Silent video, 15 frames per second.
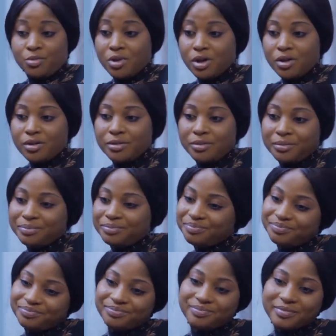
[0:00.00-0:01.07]
Well,
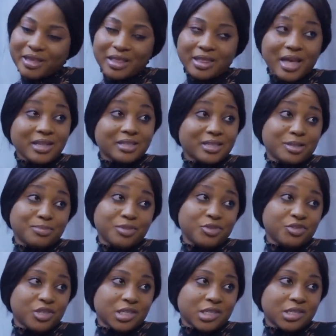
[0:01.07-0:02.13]
that's the
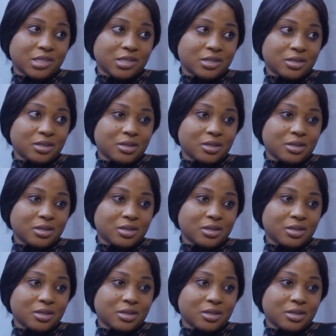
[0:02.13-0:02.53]
spirit.